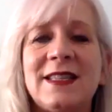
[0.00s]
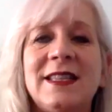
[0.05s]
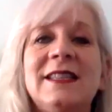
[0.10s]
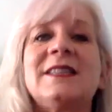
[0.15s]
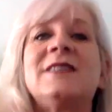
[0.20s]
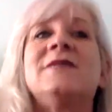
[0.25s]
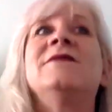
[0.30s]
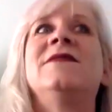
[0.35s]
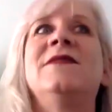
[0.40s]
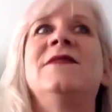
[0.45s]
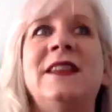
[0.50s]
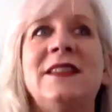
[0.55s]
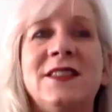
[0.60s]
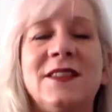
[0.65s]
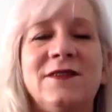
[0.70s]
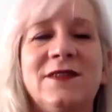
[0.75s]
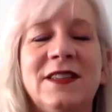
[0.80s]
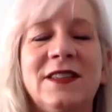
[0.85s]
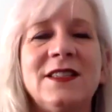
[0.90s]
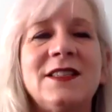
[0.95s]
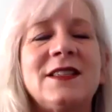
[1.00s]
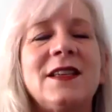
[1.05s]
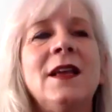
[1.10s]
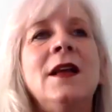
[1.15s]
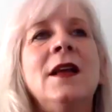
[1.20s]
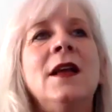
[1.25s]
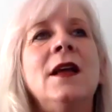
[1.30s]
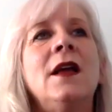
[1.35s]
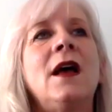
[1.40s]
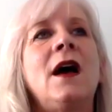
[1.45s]
these inventiveness
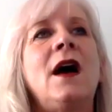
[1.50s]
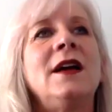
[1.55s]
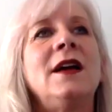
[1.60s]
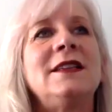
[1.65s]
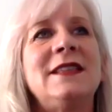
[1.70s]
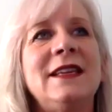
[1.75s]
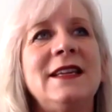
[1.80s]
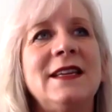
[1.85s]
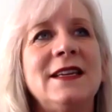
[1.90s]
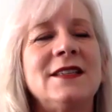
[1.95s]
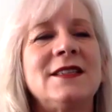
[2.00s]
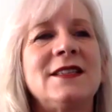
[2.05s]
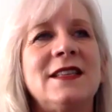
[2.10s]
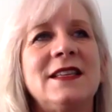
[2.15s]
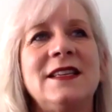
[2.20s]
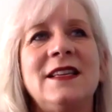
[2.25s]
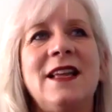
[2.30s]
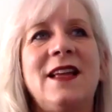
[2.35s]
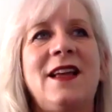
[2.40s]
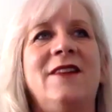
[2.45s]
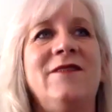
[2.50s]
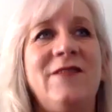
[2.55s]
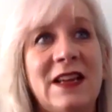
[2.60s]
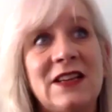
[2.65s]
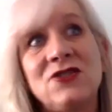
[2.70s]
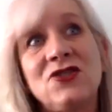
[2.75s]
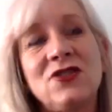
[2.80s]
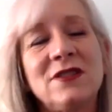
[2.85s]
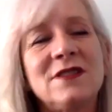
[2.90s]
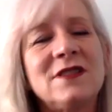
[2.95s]
ideas, the
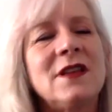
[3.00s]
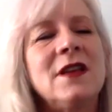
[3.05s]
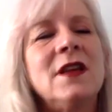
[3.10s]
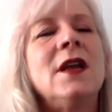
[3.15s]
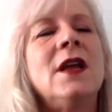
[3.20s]
inventions.